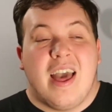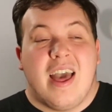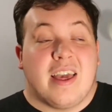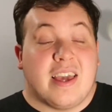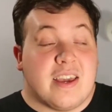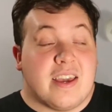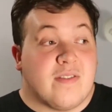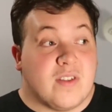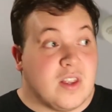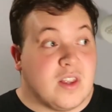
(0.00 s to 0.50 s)

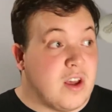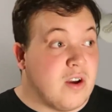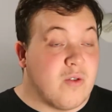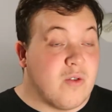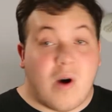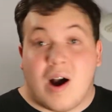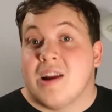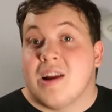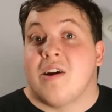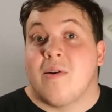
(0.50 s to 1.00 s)
even though
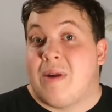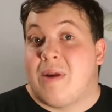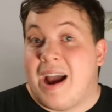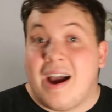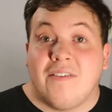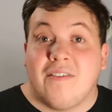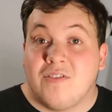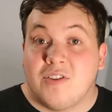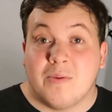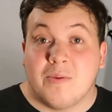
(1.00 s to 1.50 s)
I don't
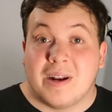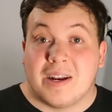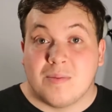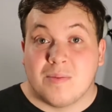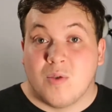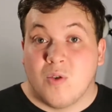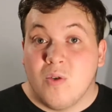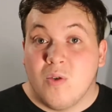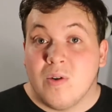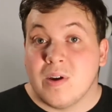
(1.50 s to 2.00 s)
have to
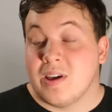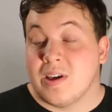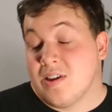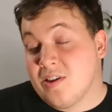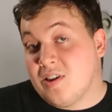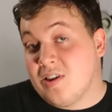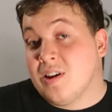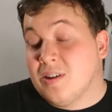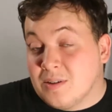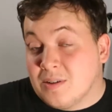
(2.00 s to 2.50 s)
anymore,
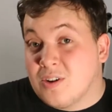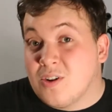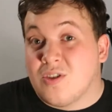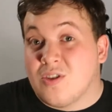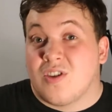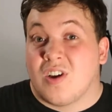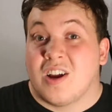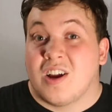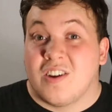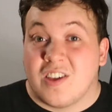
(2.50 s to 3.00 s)
is a good
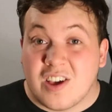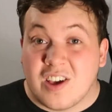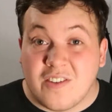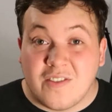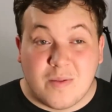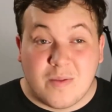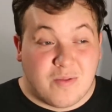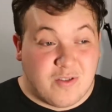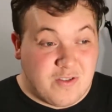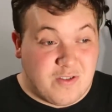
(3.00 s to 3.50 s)
sign of
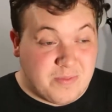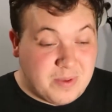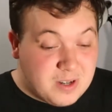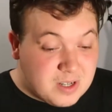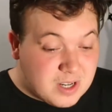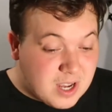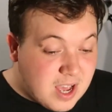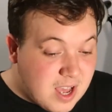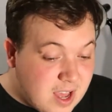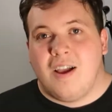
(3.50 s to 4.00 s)
self-improvement.
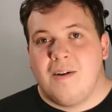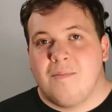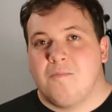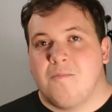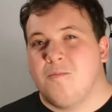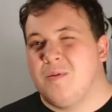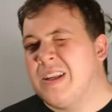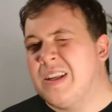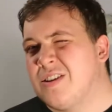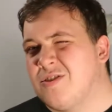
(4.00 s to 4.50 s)
I've
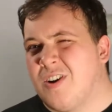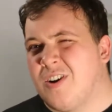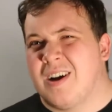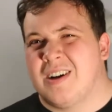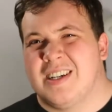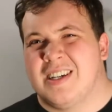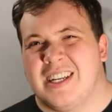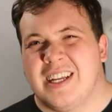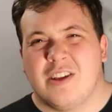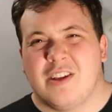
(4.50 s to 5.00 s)
been trying
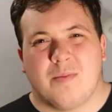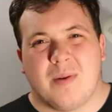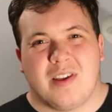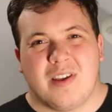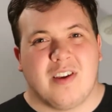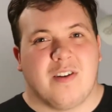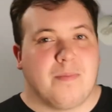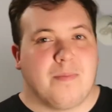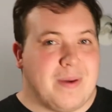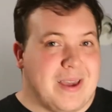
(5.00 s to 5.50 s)
to teach
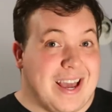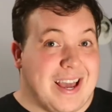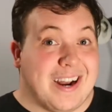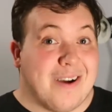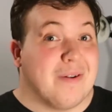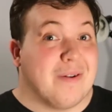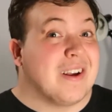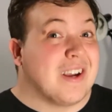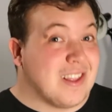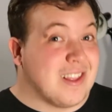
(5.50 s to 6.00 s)
myself piano
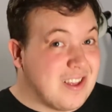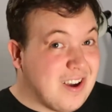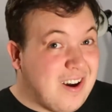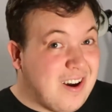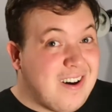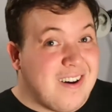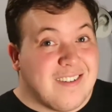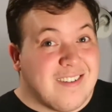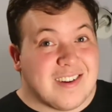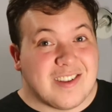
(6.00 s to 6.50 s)
and
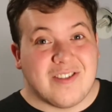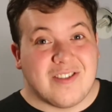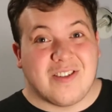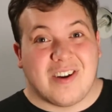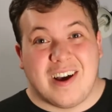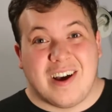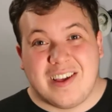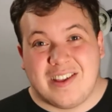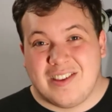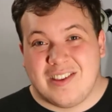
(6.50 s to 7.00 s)
guitar, as you
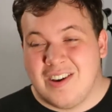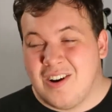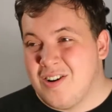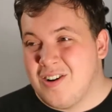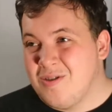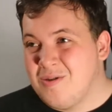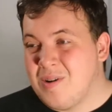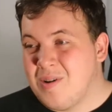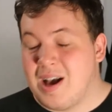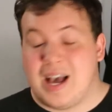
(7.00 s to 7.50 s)
guys
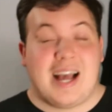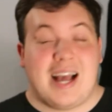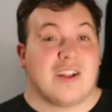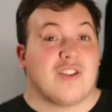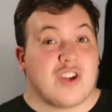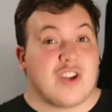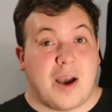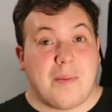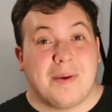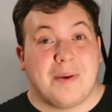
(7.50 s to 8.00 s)
know, and
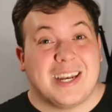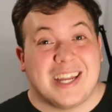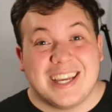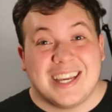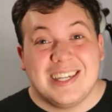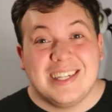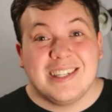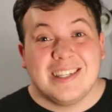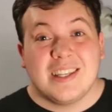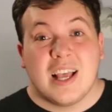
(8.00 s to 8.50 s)

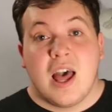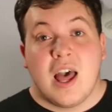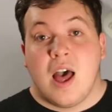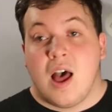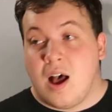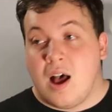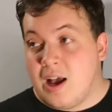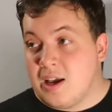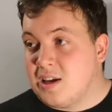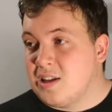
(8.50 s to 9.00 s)
Japanese.
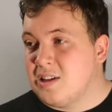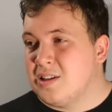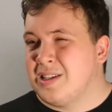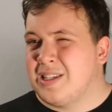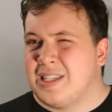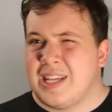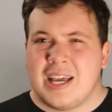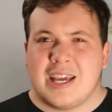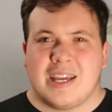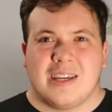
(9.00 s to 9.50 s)
I can
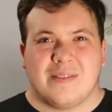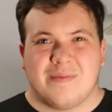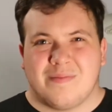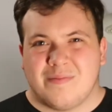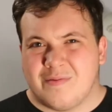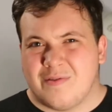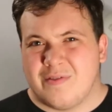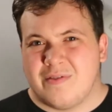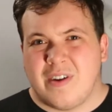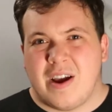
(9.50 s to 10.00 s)
say
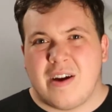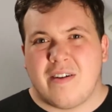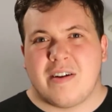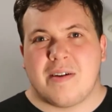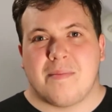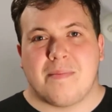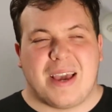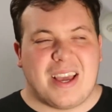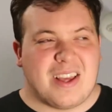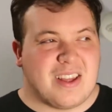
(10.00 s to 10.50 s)
very
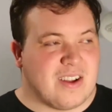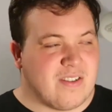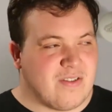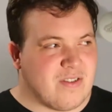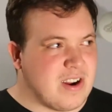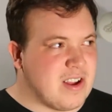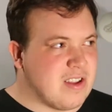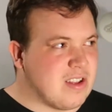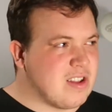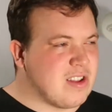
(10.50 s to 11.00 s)
basic
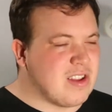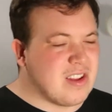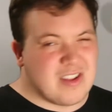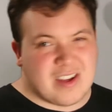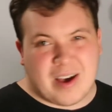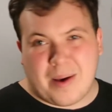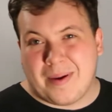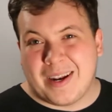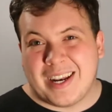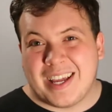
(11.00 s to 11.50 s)
phrases in
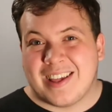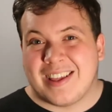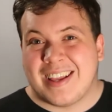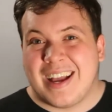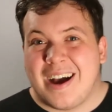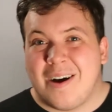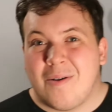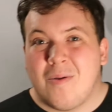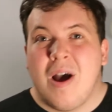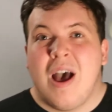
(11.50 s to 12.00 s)
Japanese
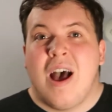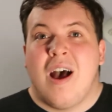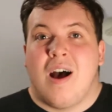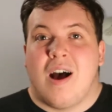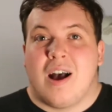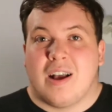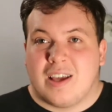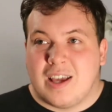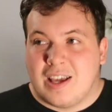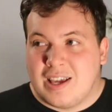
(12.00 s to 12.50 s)
now.
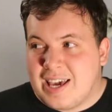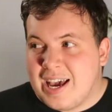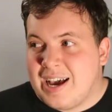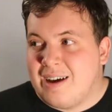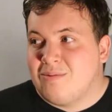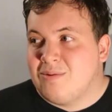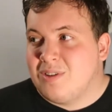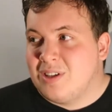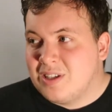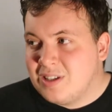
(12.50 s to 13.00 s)
I can
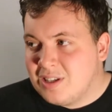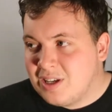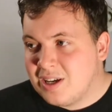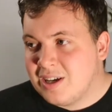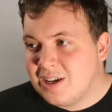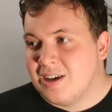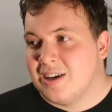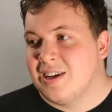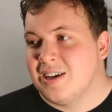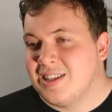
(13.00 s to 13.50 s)
count
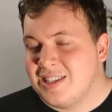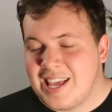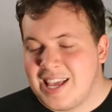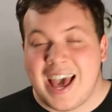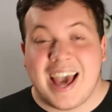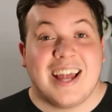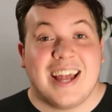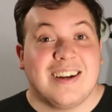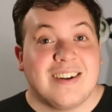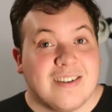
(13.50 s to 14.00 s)
to
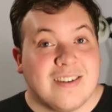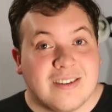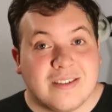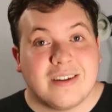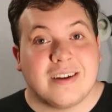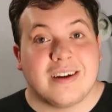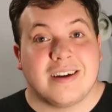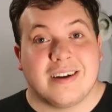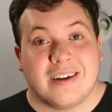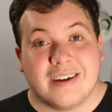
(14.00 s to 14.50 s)
10,
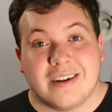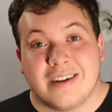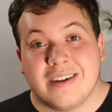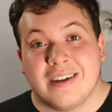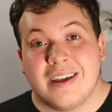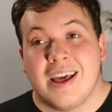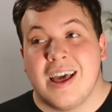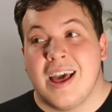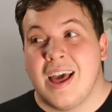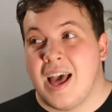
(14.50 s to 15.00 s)

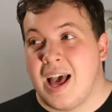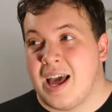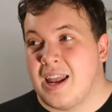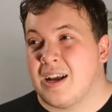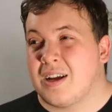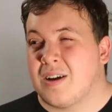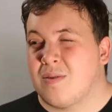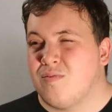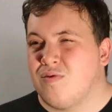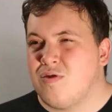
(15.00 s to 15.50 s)
and I
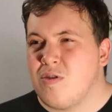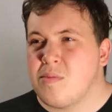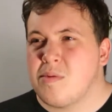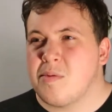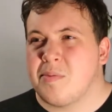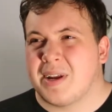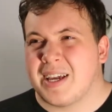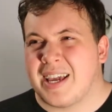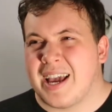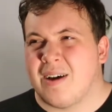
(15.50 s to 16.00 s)
can
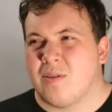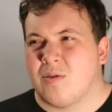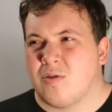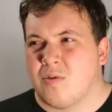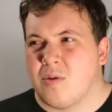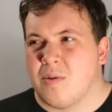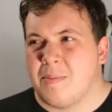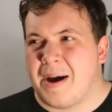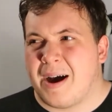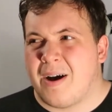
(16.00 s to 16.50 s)
probably count to
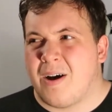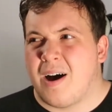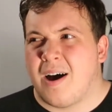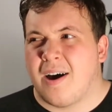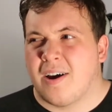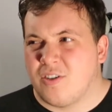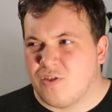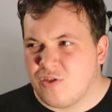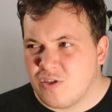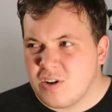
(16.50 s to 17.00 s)
about
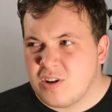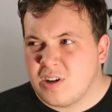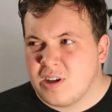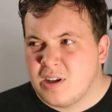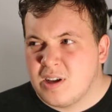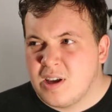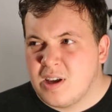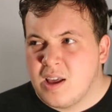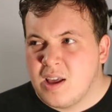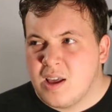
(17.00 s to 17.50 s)
100,
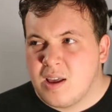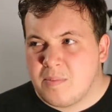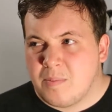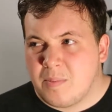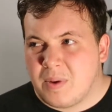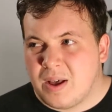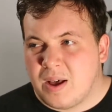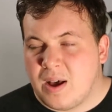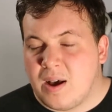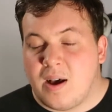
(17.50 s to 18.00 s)

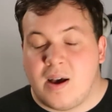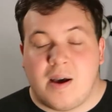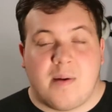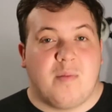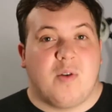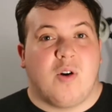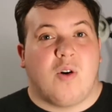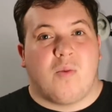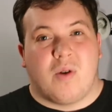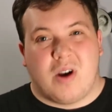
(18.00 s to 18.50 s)
but I'm
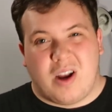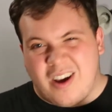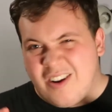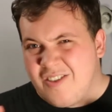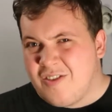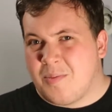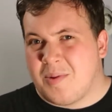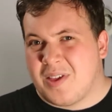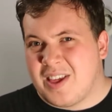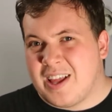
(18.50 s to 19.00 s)
not
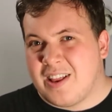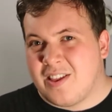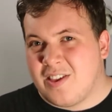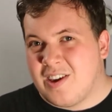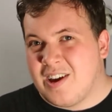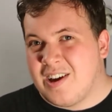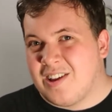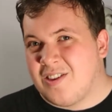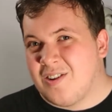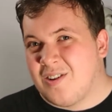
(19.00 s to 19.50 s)
100%
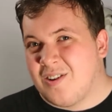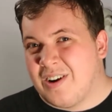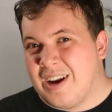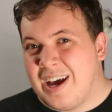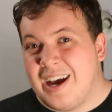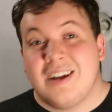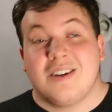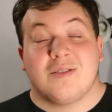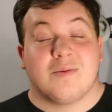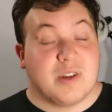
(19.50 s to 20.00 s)
certain on
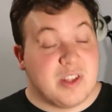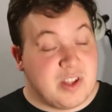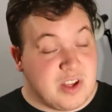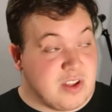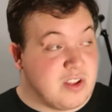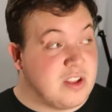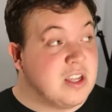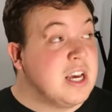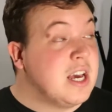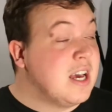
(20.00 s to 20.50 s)
that, which
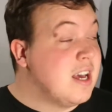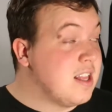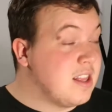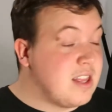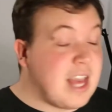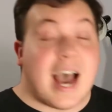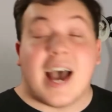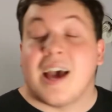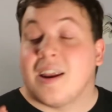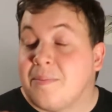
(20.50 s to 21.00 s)
is a
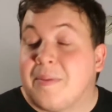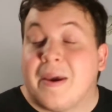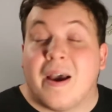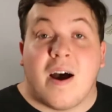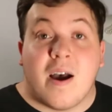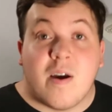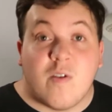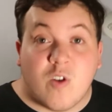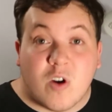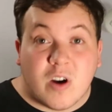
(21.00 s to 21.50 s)
tad bit
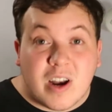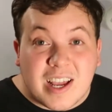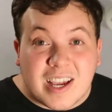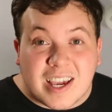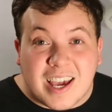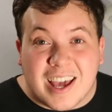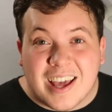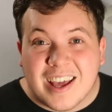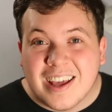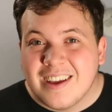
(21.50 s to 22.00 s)

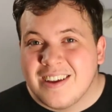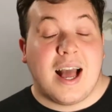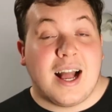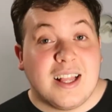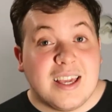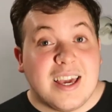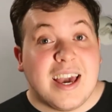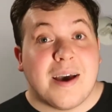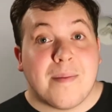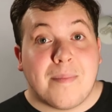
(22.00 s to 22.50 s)
ironic.
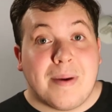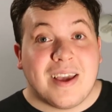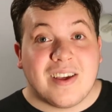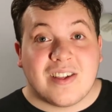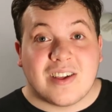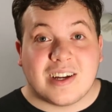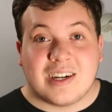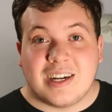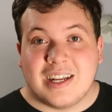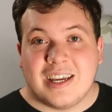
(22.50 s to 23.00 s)
And yeah,
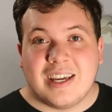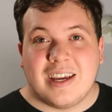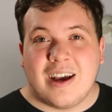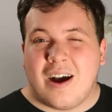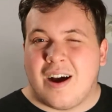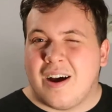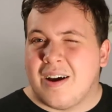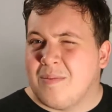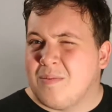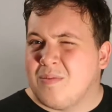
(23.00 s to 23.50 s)
basically,
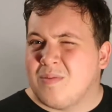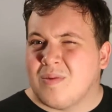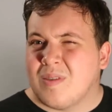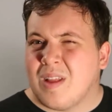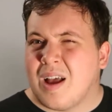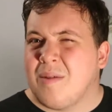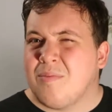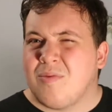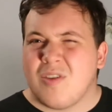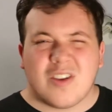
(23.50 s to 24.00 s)
I'm
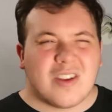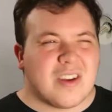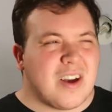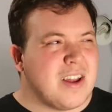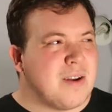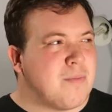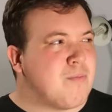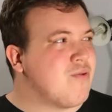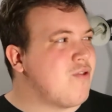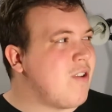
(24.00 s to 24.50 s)
just
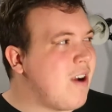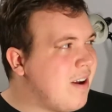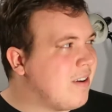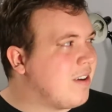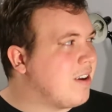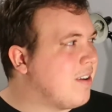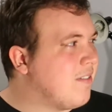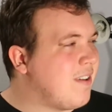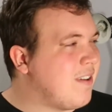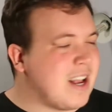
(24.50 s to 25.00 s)
kind of proud
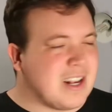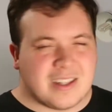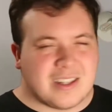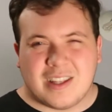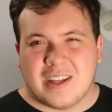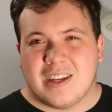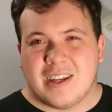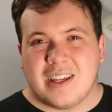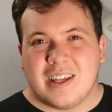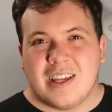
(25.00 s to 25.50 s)
of the fact
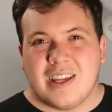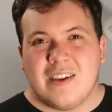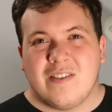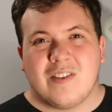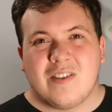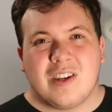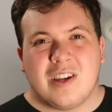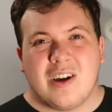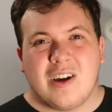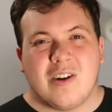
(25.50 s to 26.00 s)
that
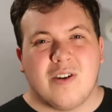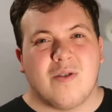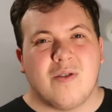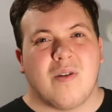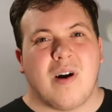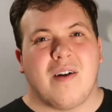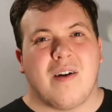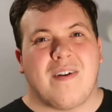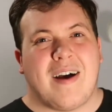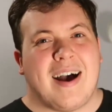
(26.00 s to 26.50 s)
even though
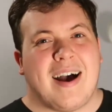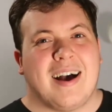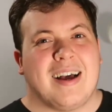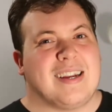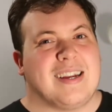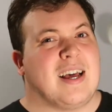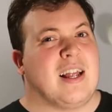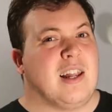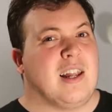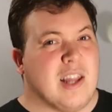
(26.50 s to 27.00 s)
I've had
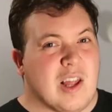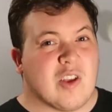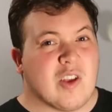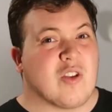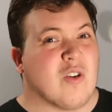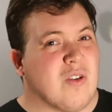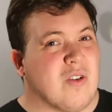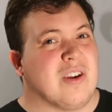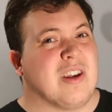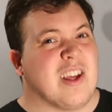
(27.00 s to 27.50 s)
a lot
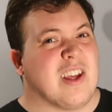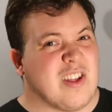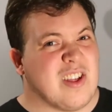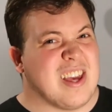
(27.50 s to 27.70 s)
on this